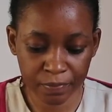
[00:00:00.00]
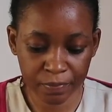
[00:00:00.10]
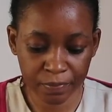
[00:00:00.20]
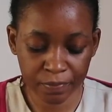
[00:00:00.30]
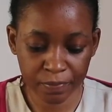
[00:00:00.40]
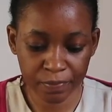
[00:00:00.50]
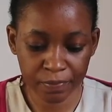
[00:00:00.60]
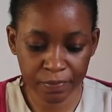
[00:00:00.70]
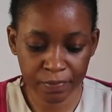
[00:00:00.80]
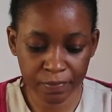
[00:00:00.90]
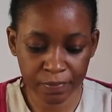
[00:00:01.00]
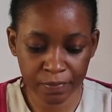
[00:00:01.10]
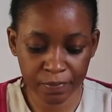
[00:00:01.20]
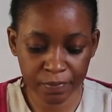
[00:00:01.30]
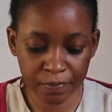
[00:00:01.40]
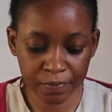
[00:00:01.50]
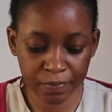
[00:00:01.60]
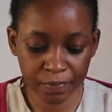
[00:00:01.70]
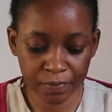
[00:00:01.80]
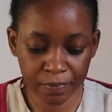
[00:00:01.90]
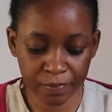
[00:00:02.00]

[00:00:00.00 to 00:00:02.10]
Nothing is said.